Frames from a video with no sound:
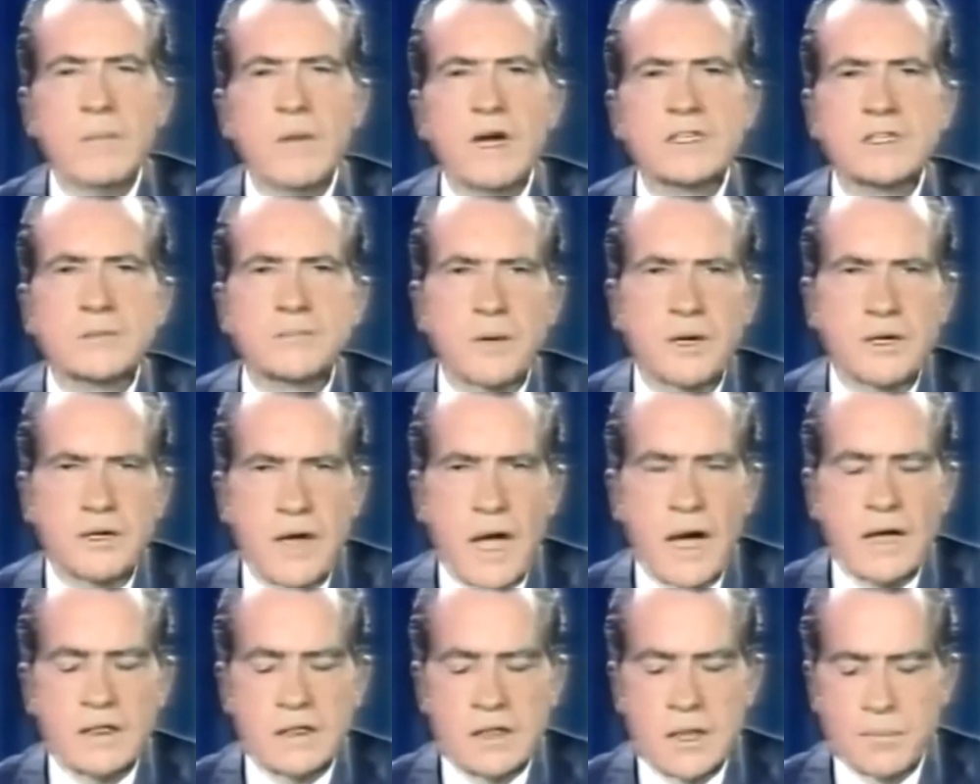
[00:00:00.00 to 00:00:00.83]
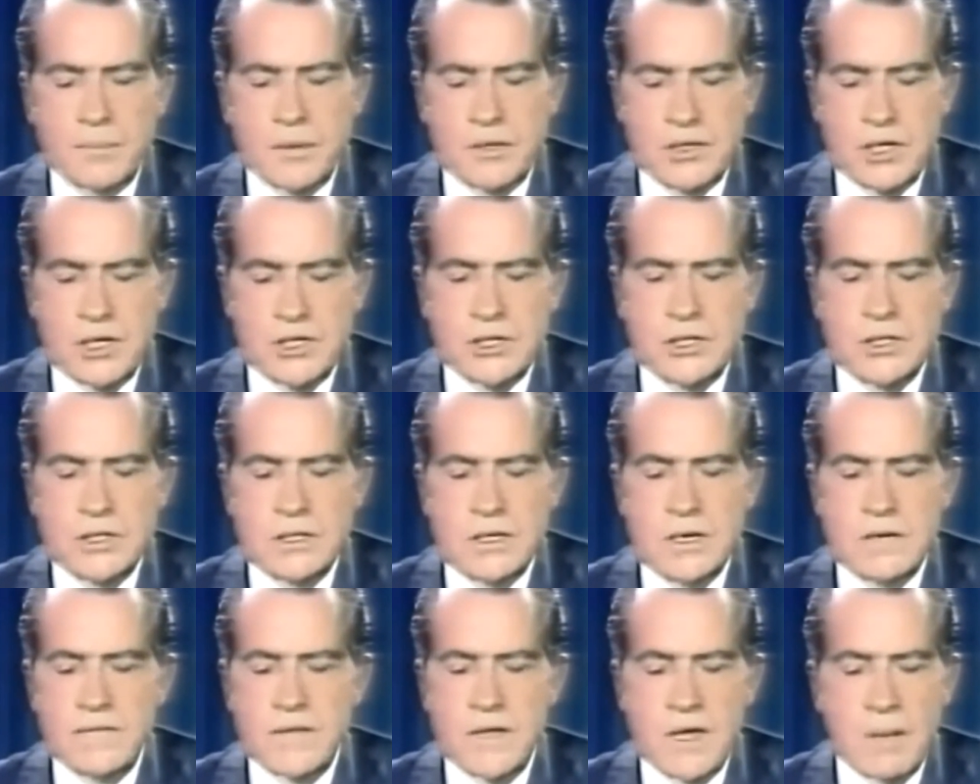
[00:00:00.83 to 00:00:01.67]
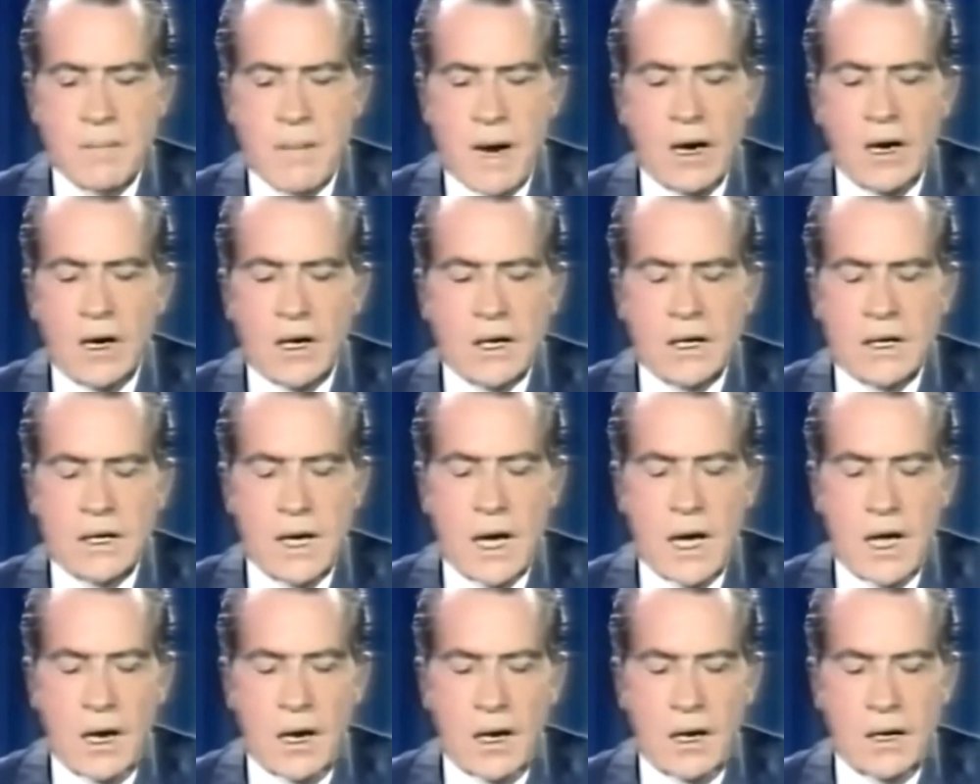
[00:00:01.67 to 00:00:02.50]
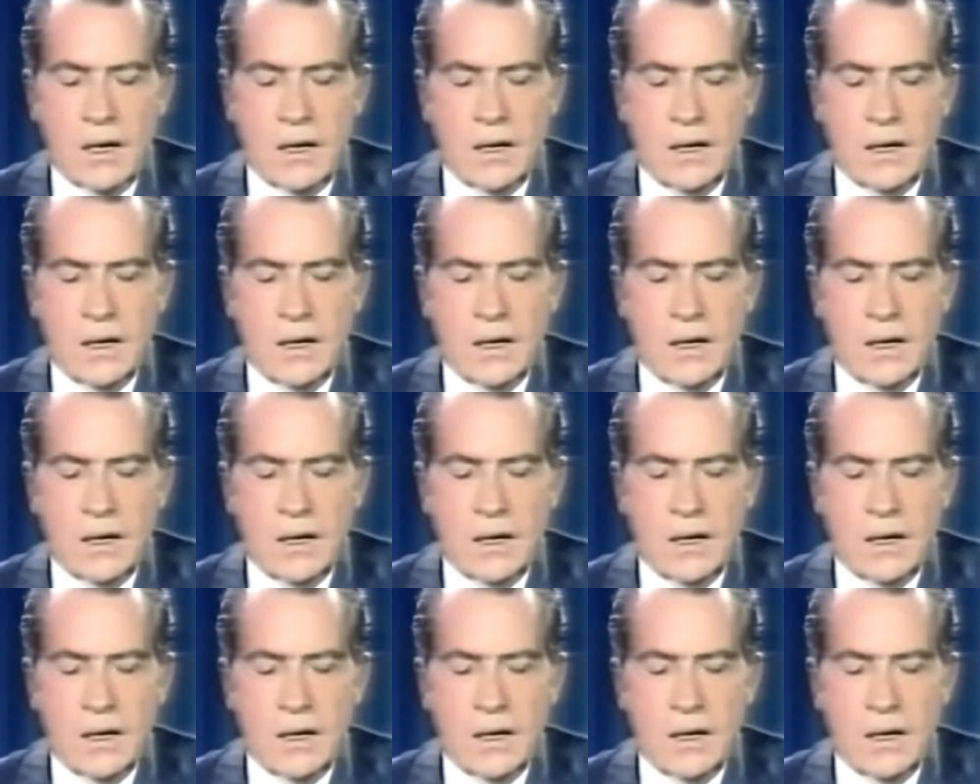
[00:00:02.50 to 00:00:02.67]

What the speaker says: We must protect the position of the American dollar.